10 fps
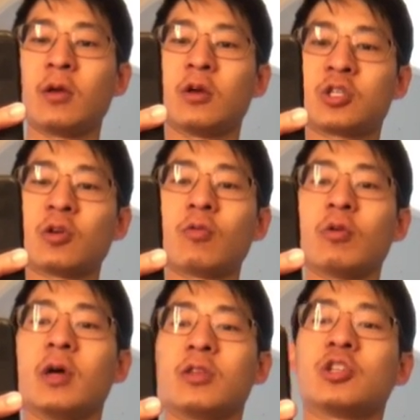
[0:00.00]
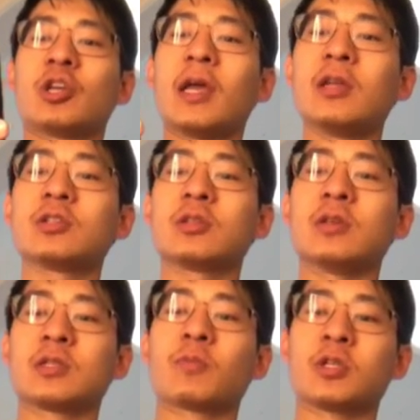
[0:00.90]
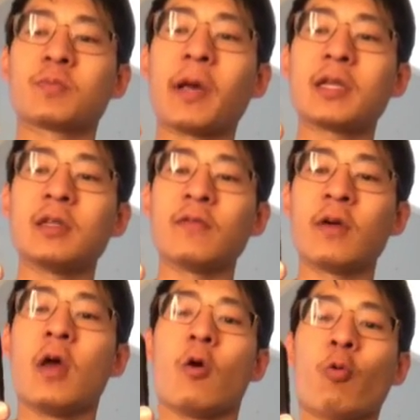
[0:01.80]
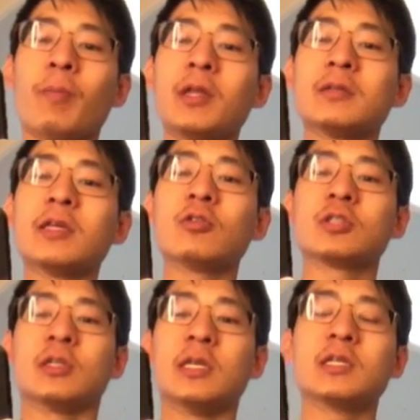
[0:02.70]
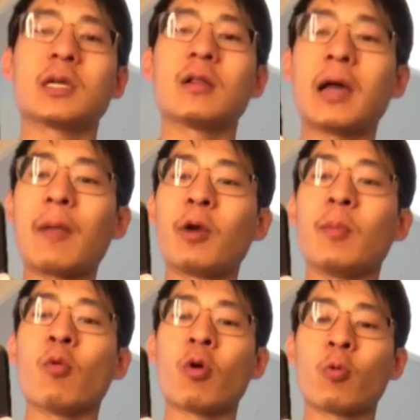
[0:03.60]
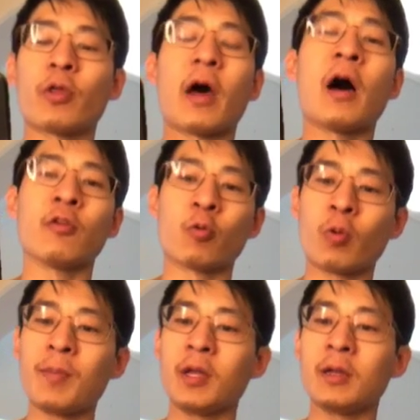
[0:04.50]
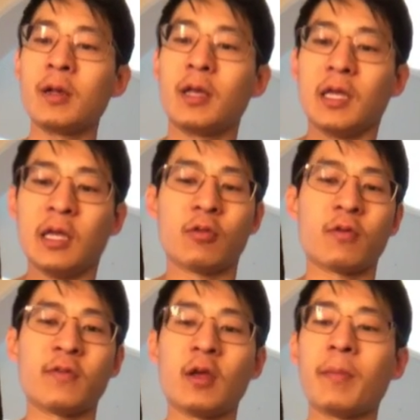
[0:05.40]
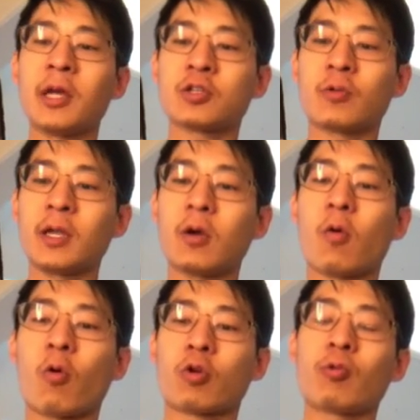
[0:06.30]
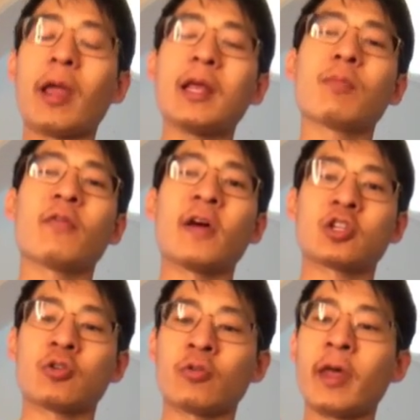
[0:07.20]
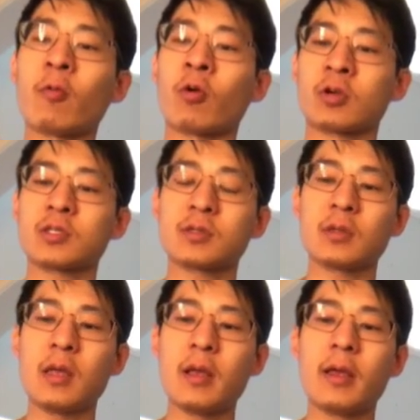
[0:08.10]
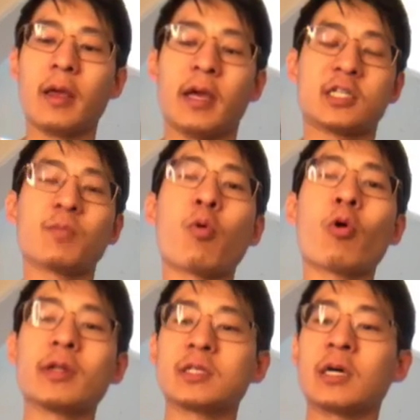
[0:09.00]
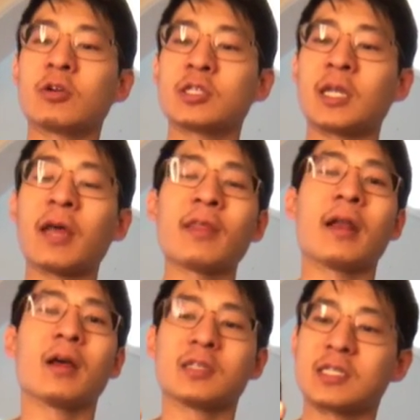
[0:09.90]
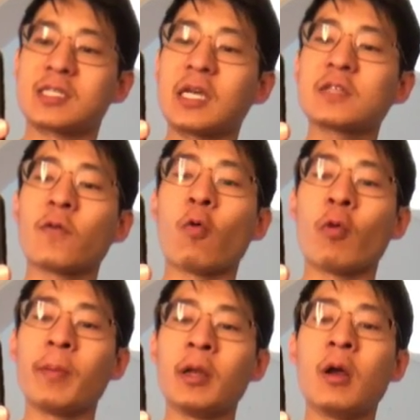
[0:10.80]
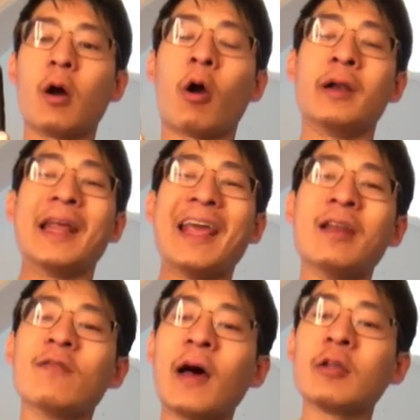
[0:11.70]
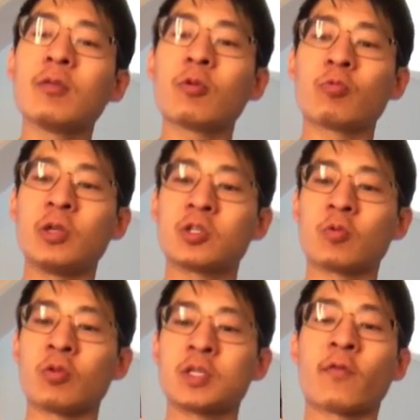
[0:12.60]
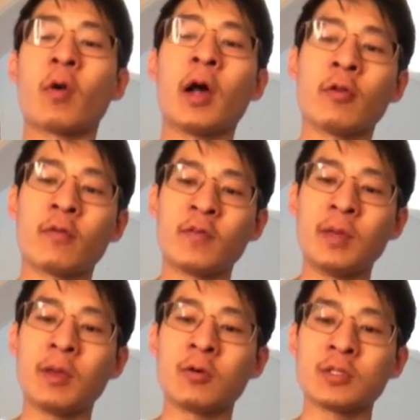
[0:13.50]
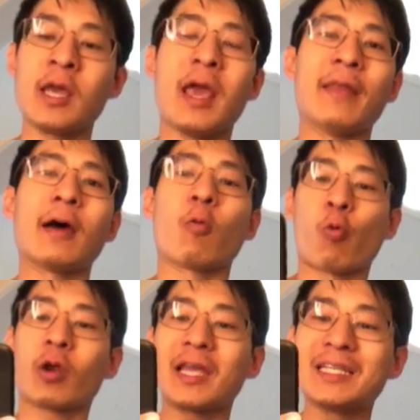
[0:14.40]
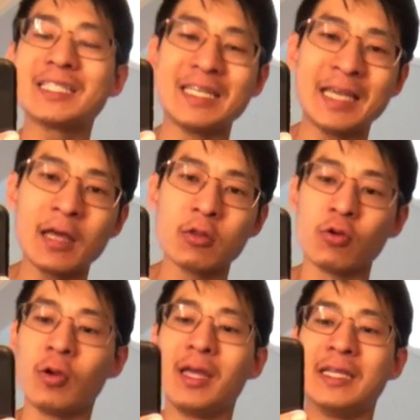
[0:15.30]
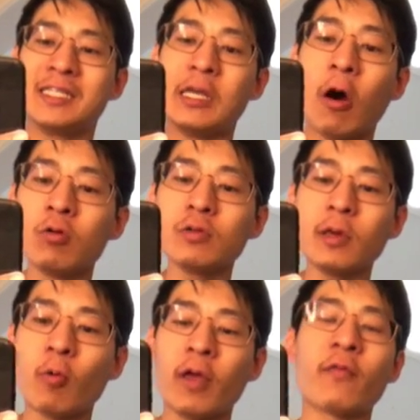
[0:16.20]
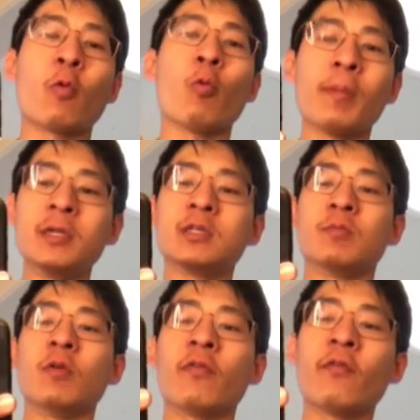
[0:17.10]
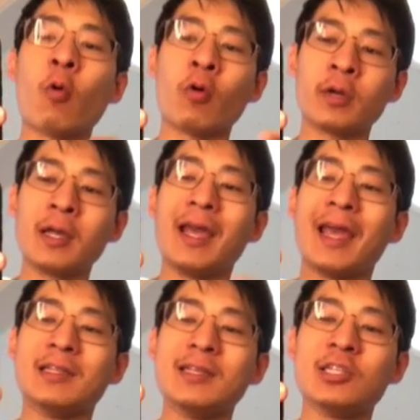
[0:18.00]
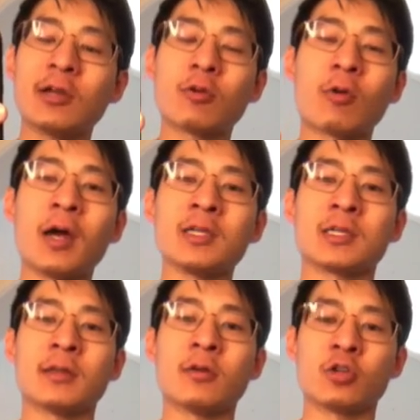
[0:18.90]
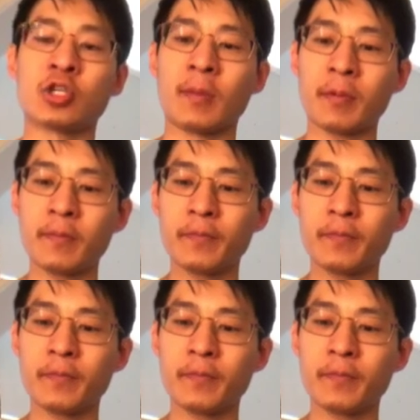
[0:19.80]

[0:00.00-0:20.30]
So, to change this perspective, women leaders need to collaborate more with other women, either via mentoring or creating professional networks. It's important to understand that successful women are an invaluable resource for other females, and that working together is the only way for women to move forward and degenderize leadership.